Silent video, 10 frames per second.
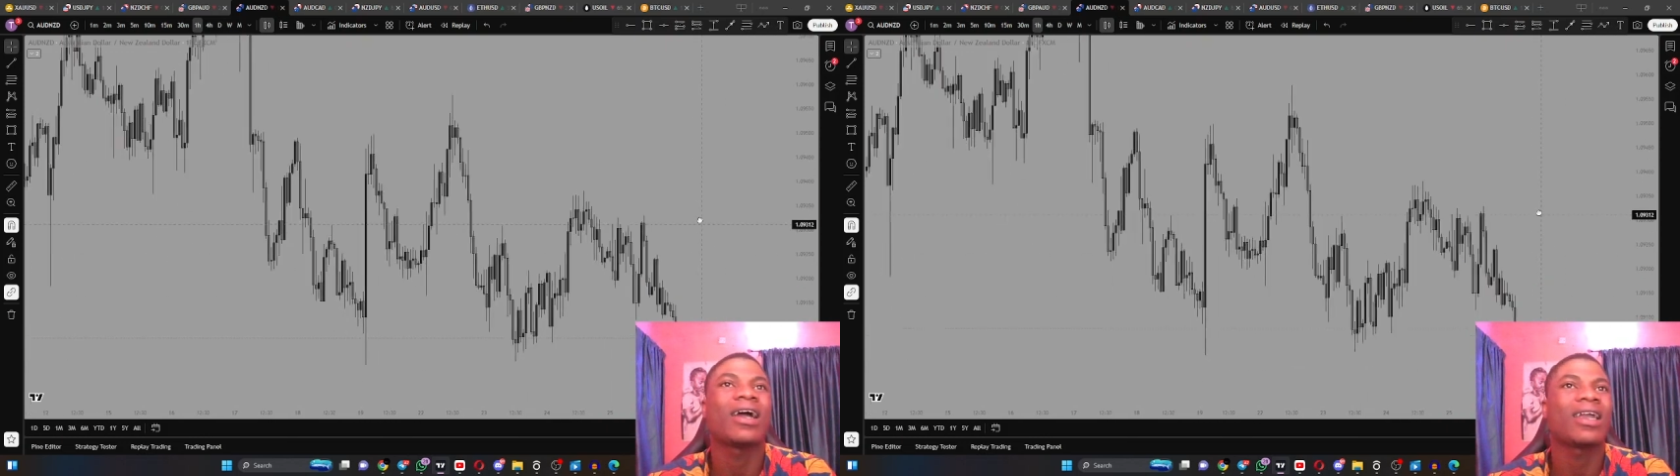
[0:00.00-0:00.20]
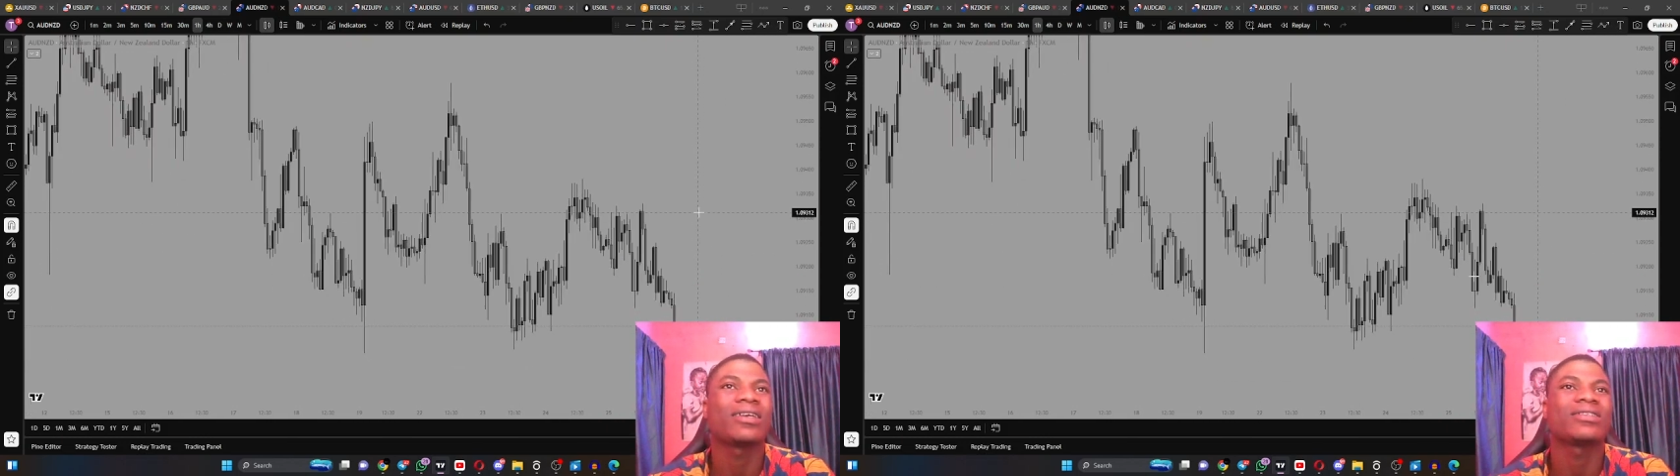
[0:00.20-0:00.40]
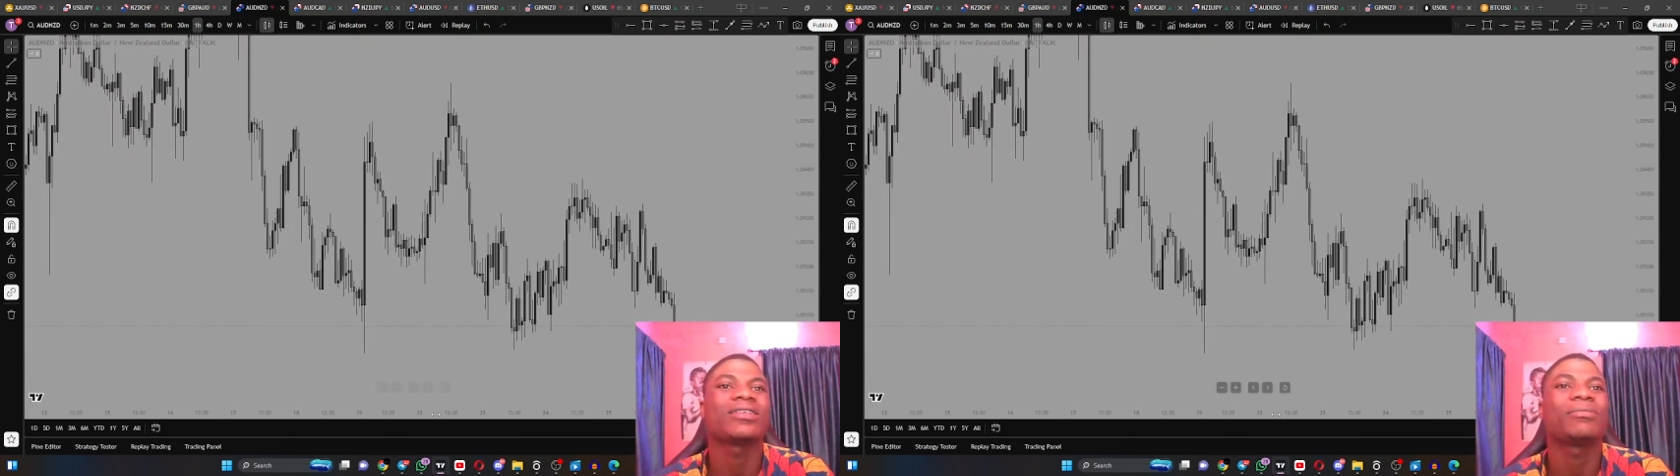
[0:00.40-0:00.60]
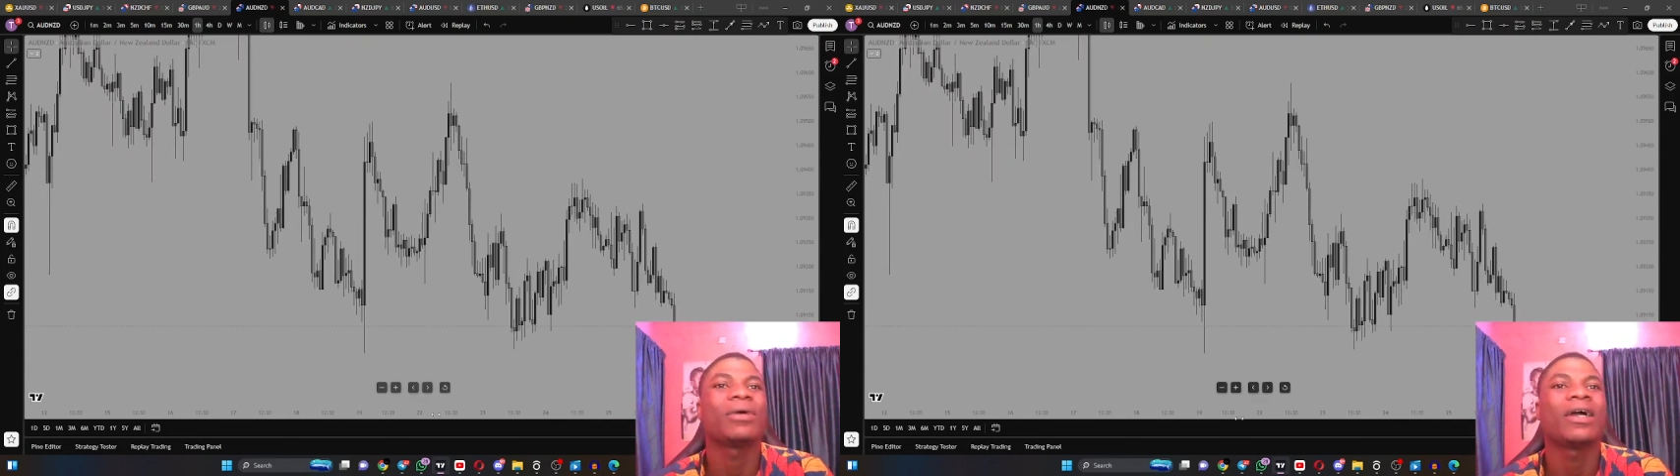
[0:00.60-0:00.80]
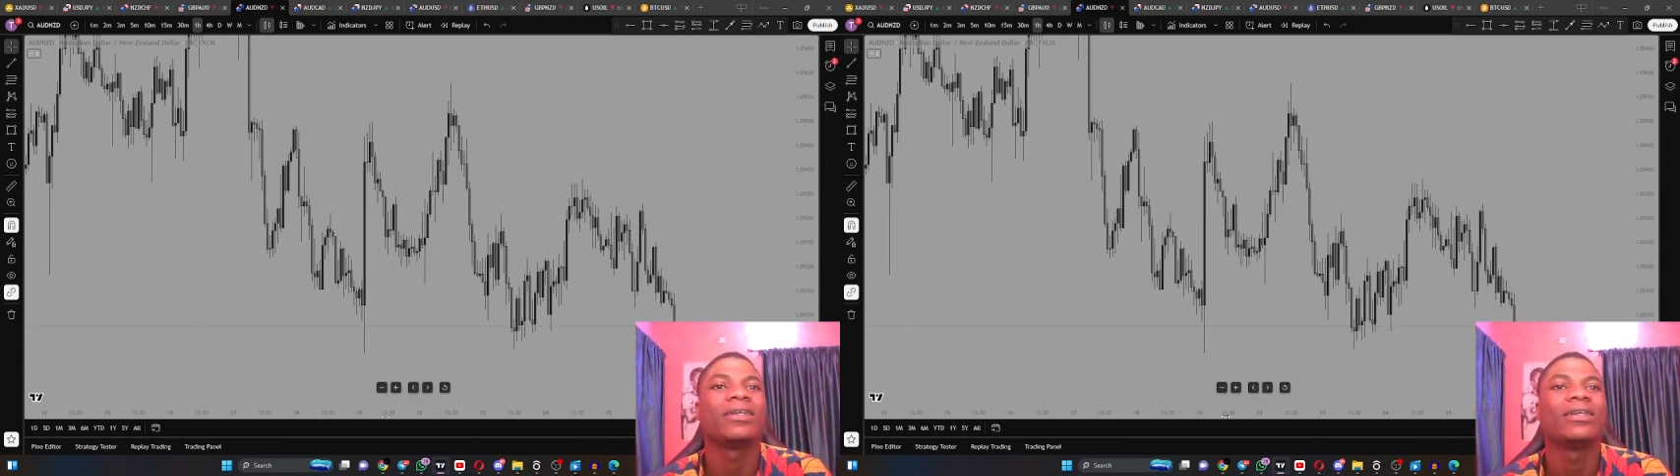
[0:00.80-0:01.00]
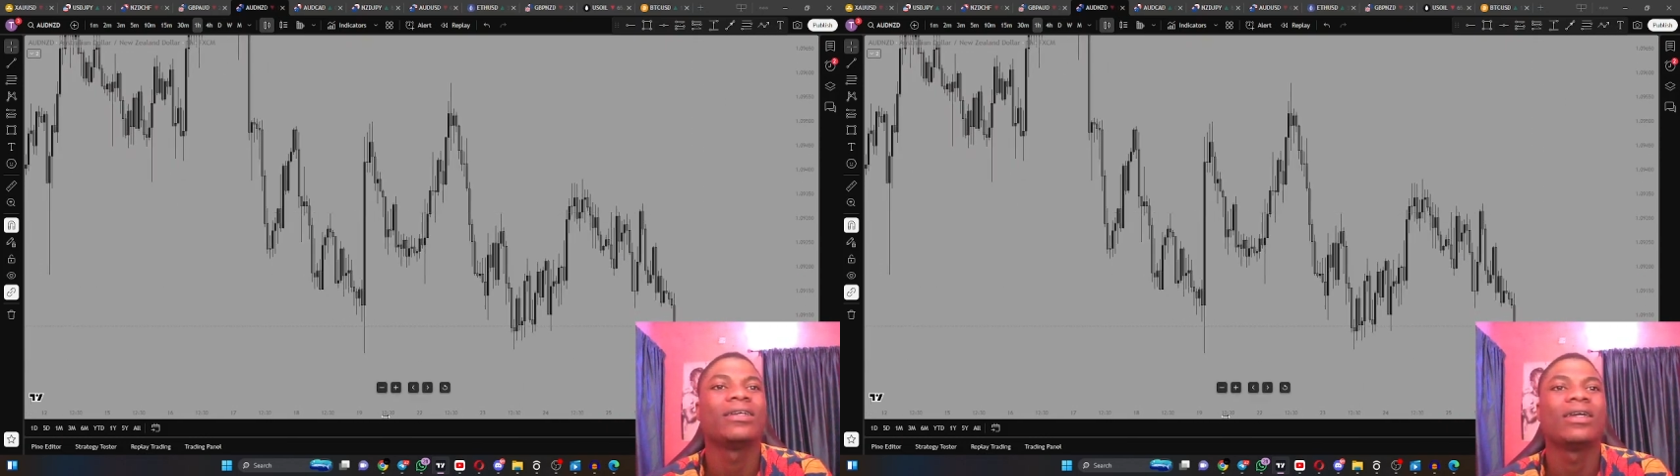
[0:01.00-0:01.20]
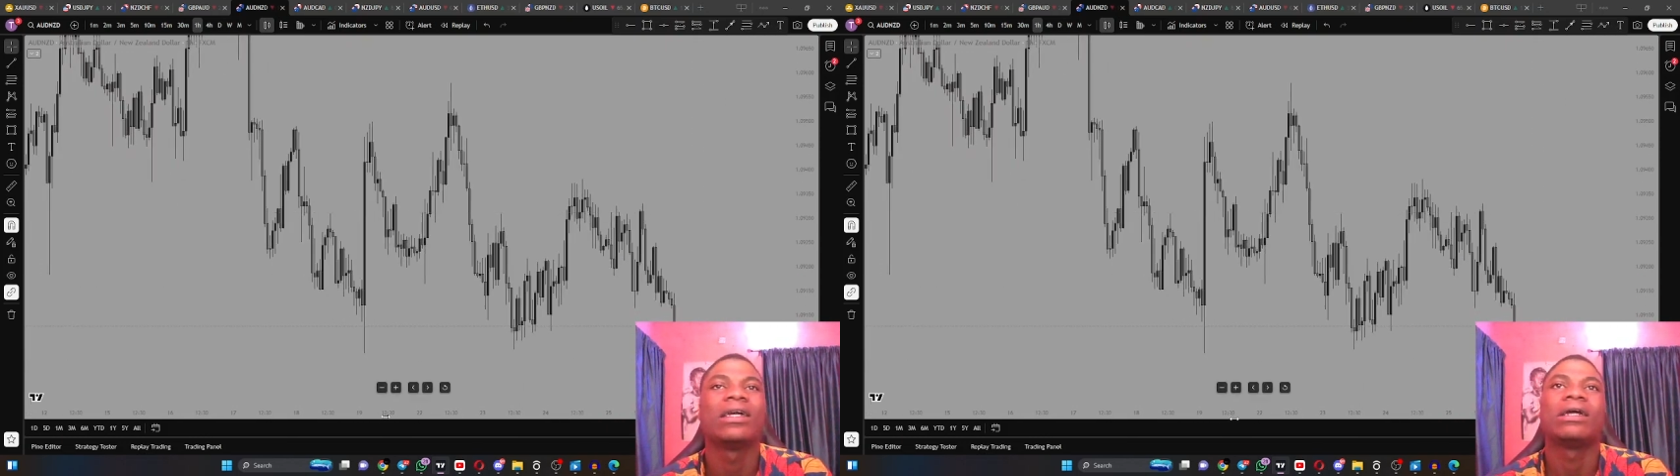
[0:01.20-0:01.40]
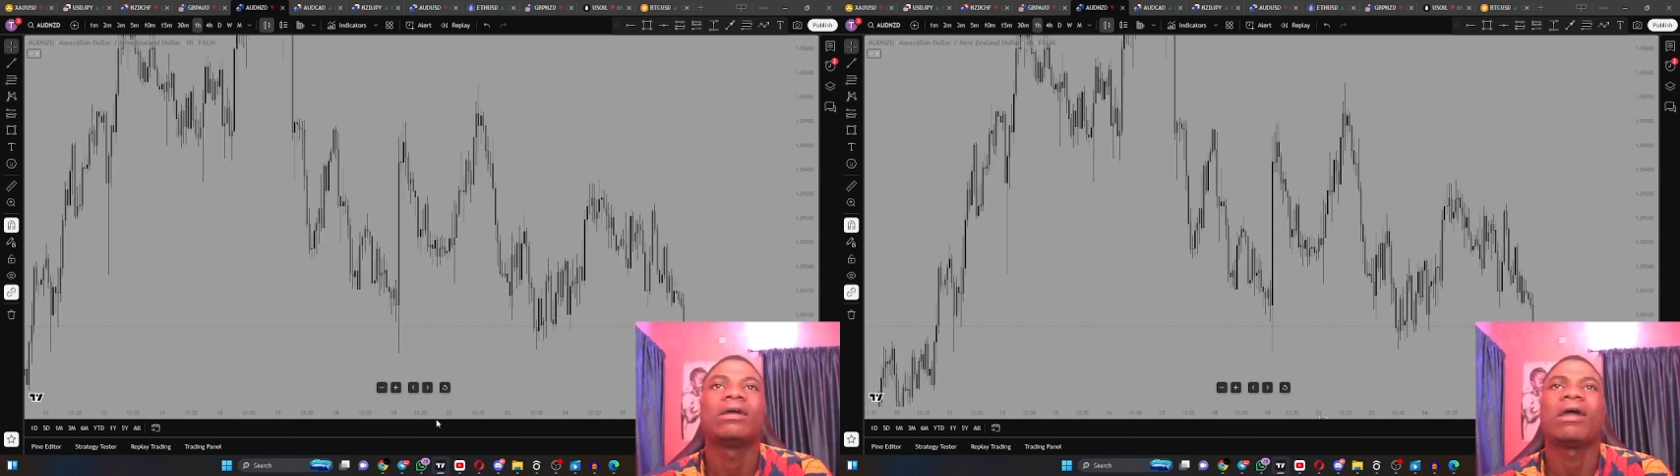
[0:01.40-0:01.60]
I can see my
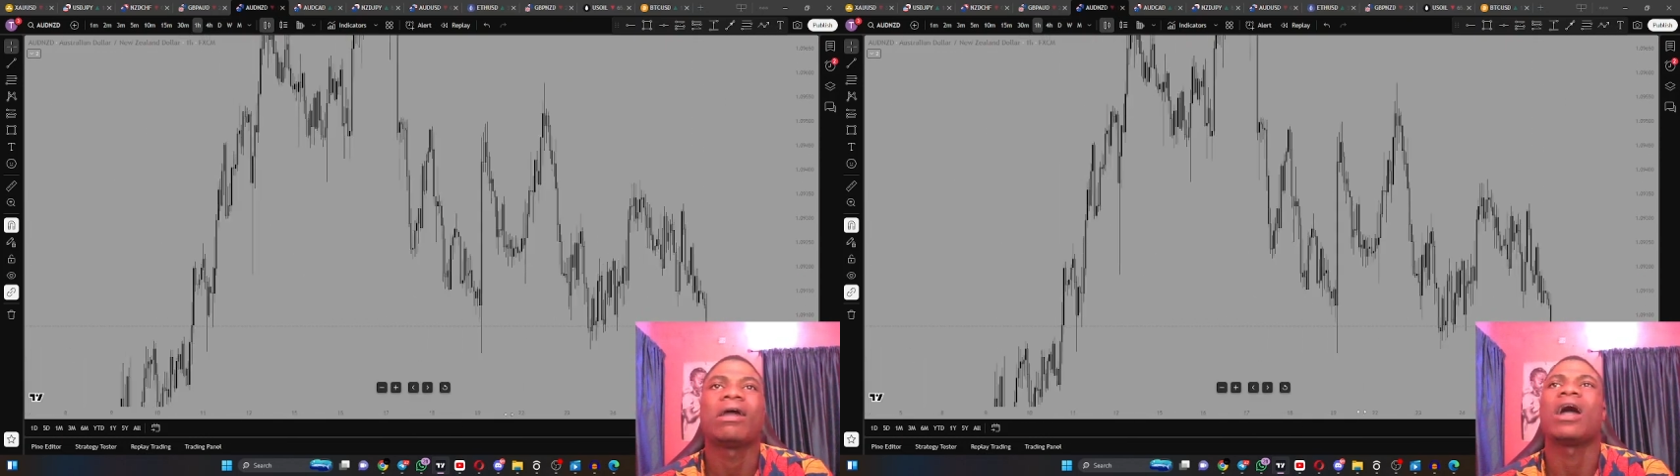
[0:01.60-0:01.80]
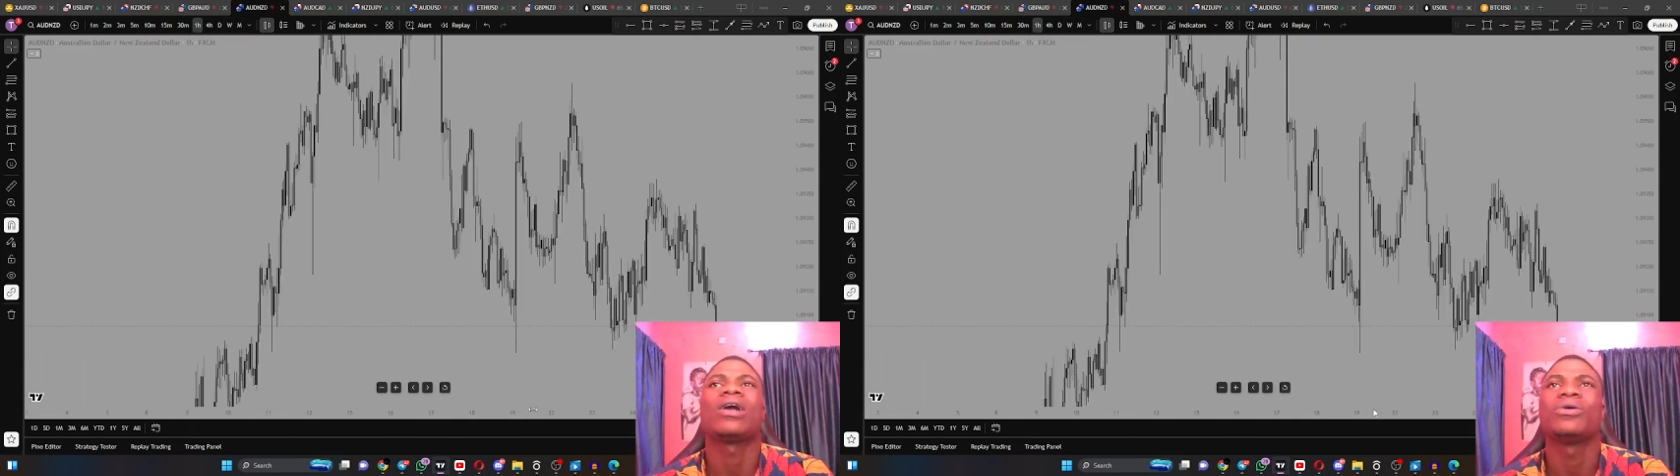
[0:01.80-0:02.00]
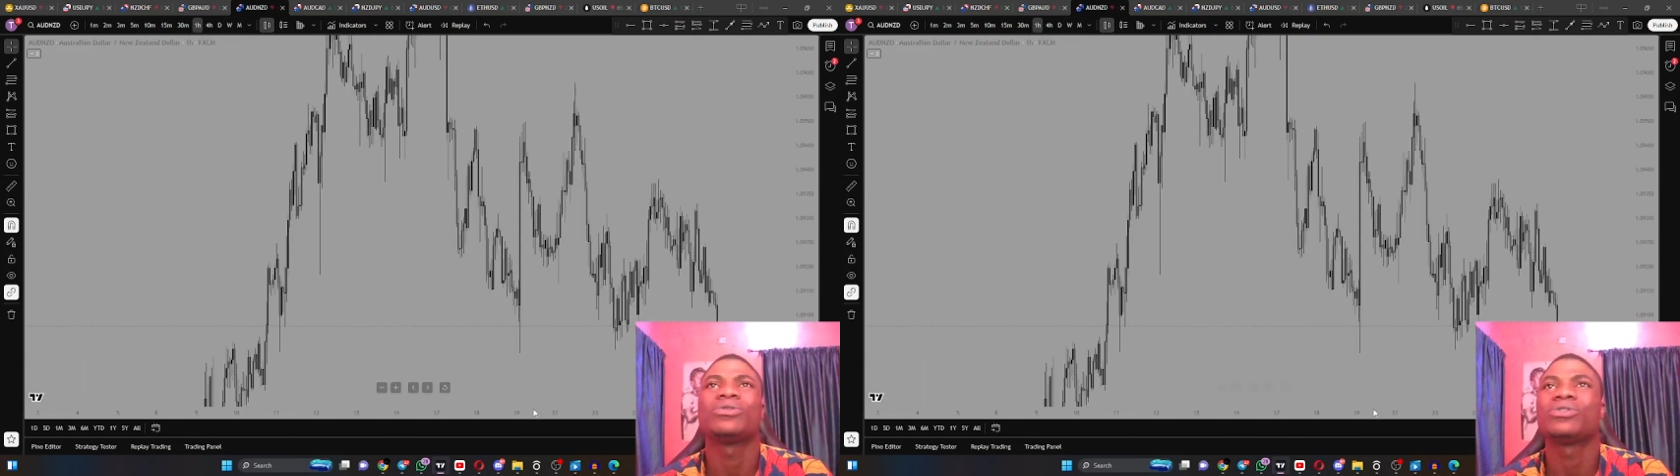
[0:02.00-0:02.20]
algo